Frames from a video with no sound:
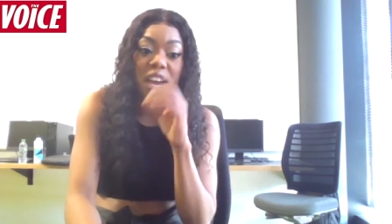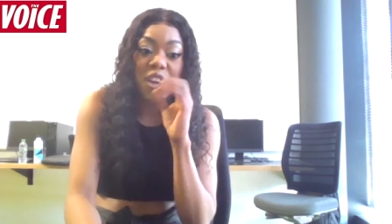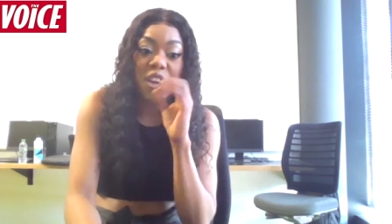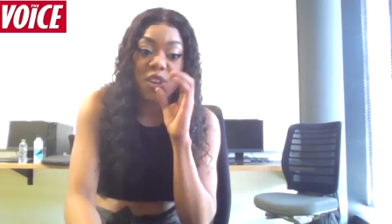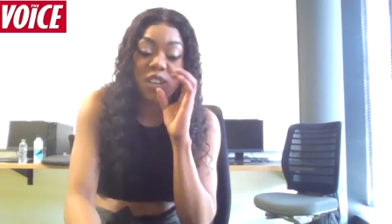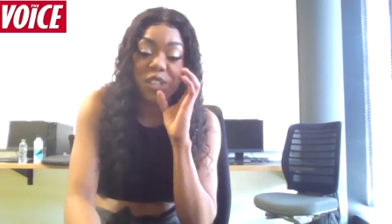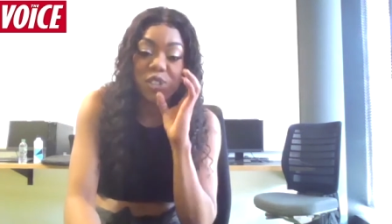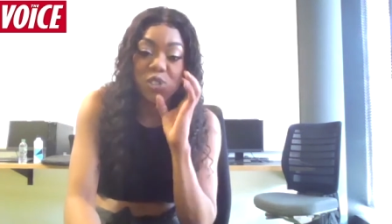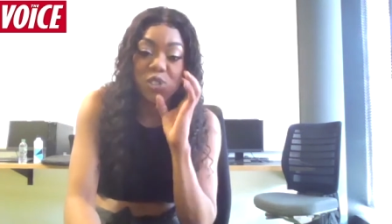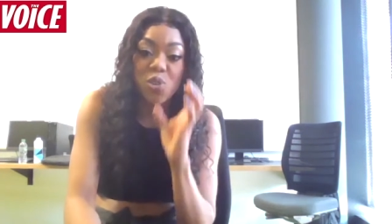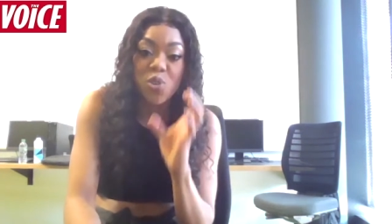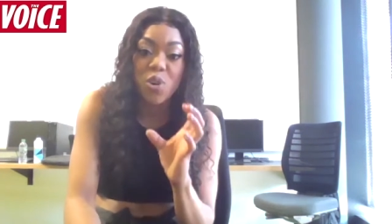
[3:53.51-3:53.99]
I
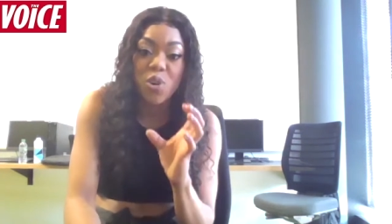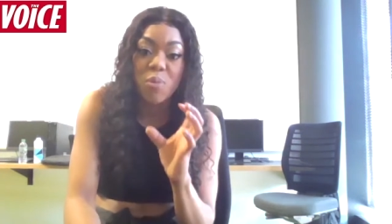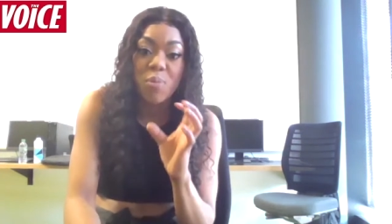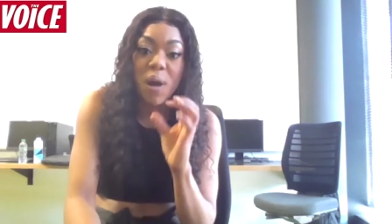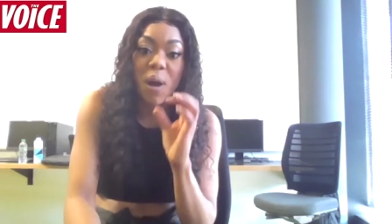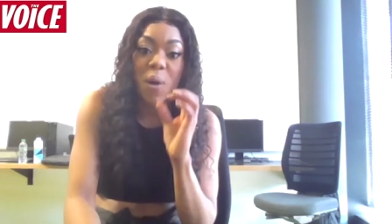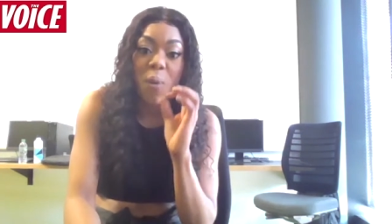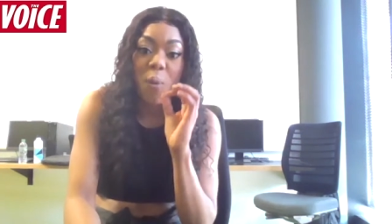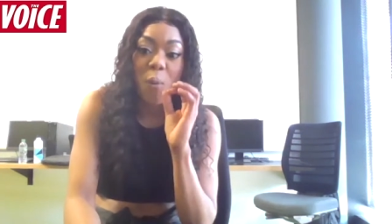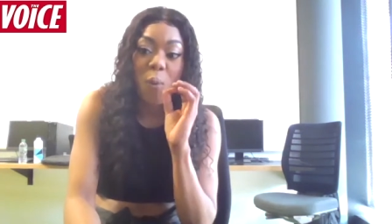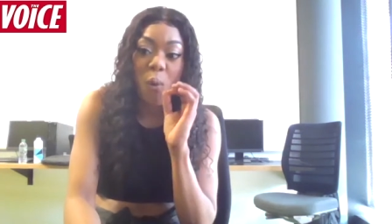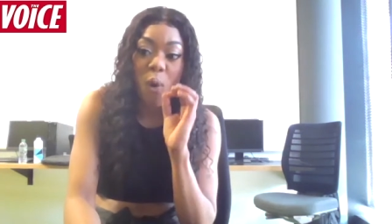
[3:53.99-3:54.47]
only talk
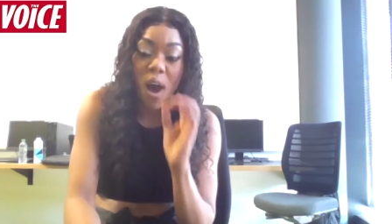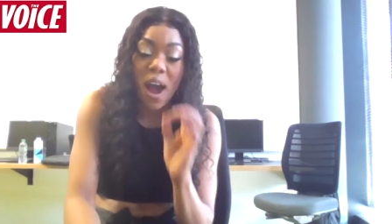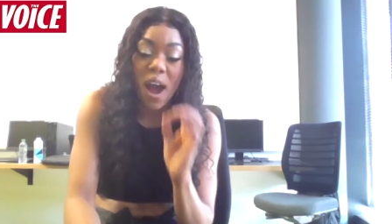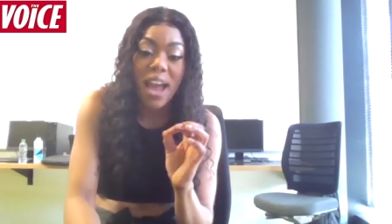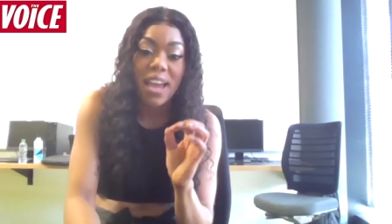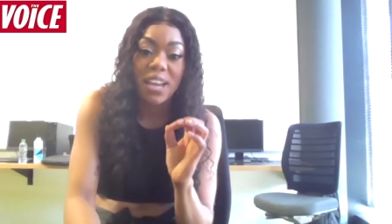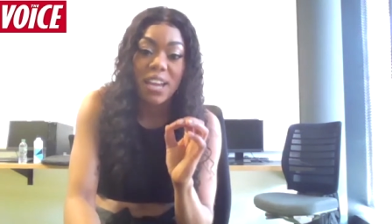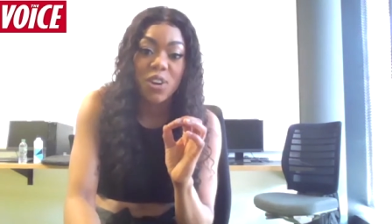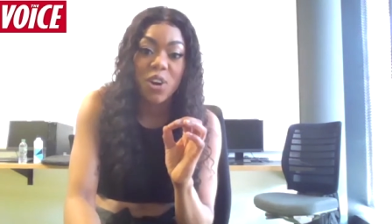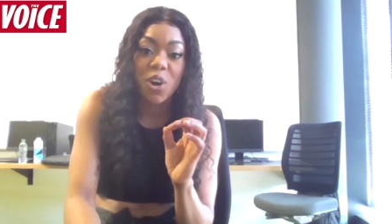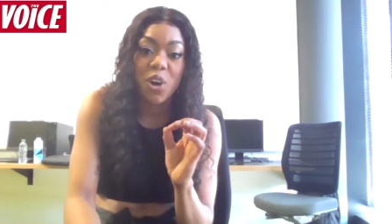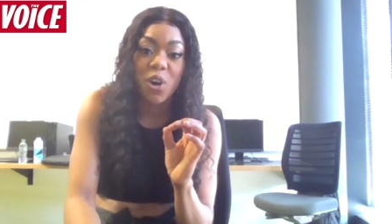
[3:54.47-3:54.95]
about what
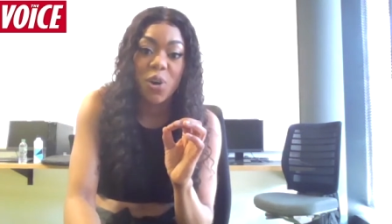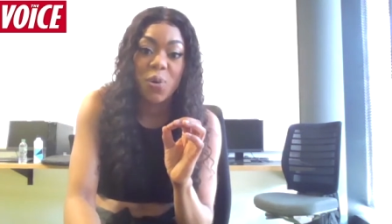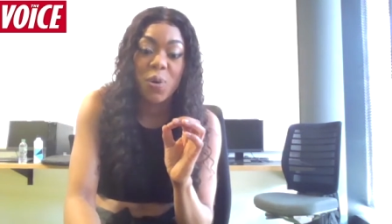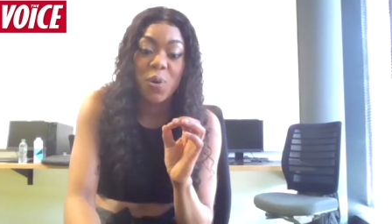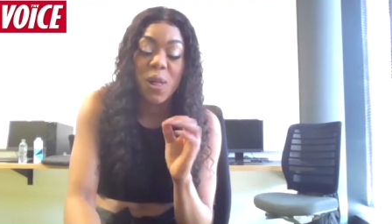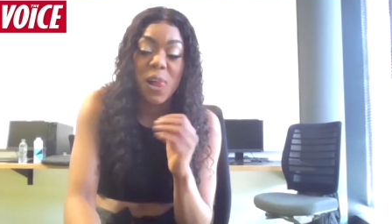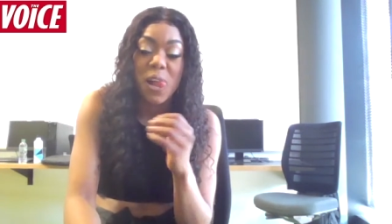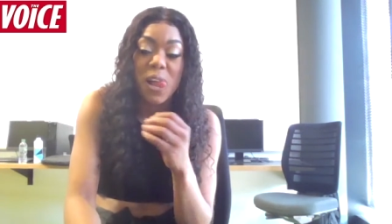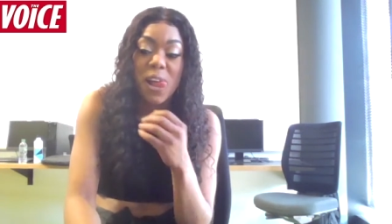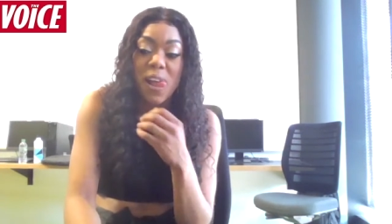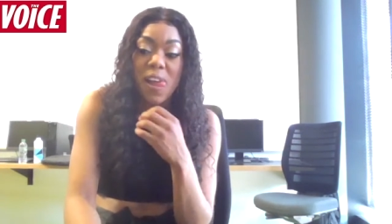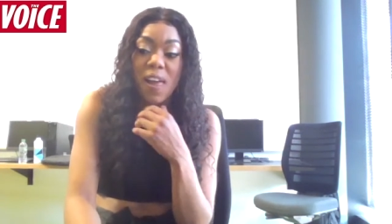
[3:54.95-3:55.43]
I know.
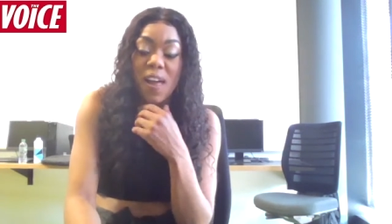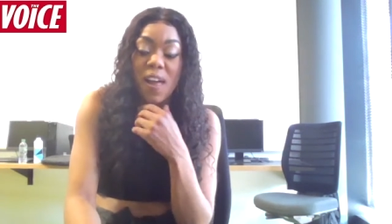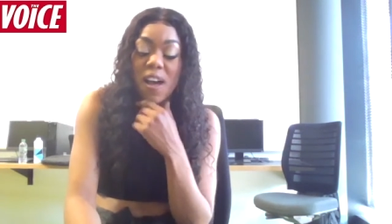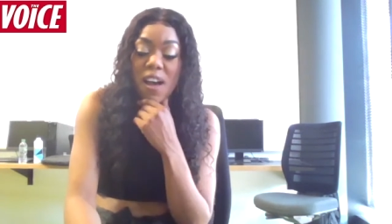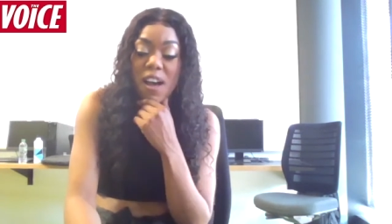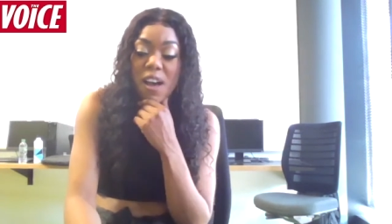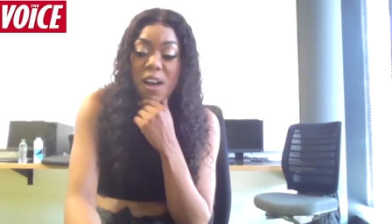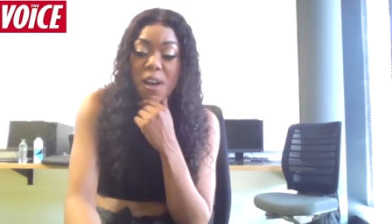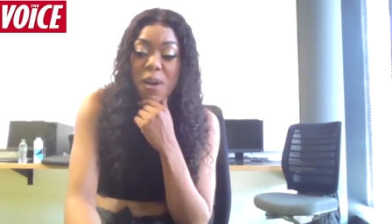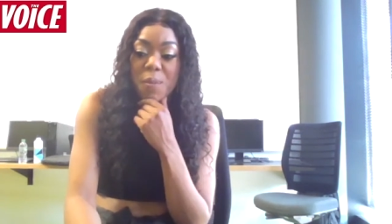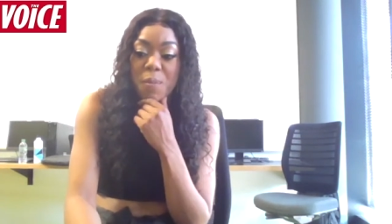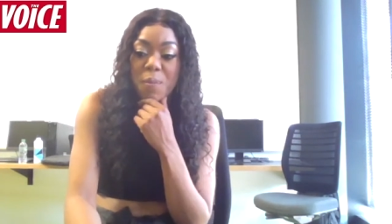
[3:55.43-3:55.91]

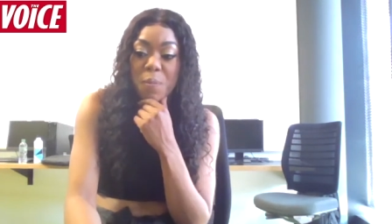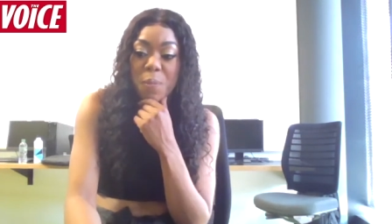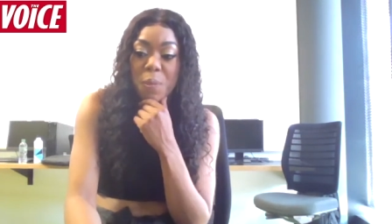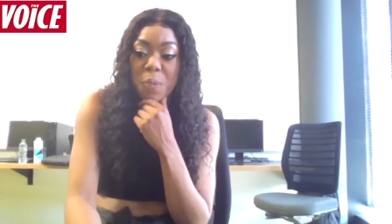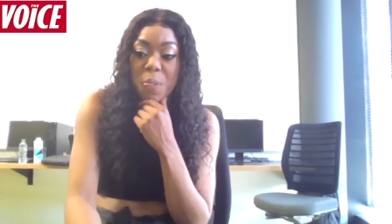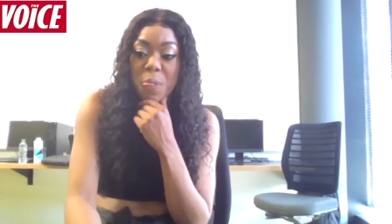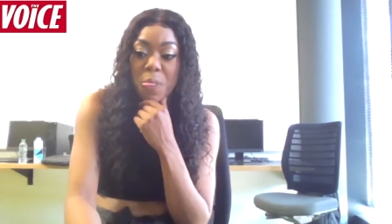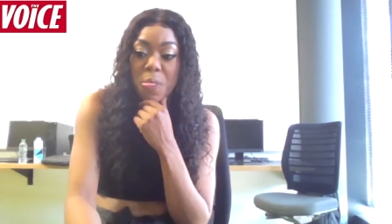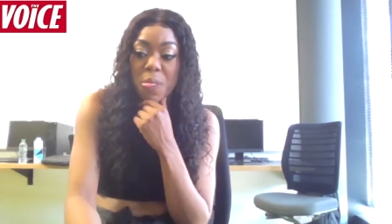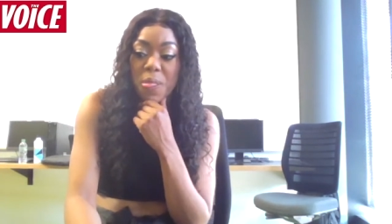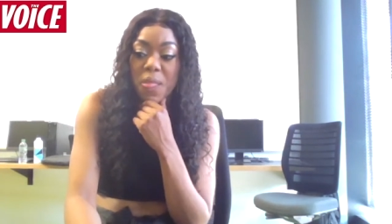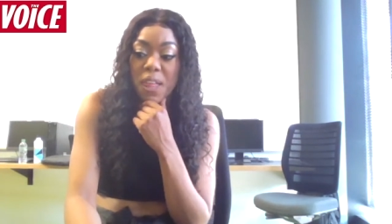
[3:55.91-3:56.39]

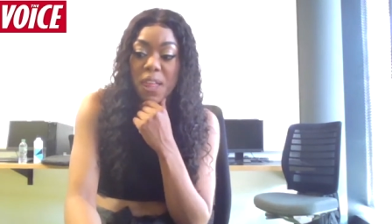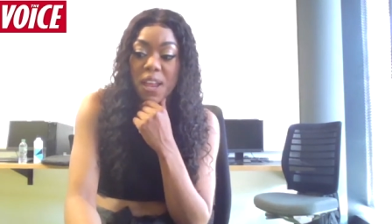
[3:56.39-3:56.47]
Um,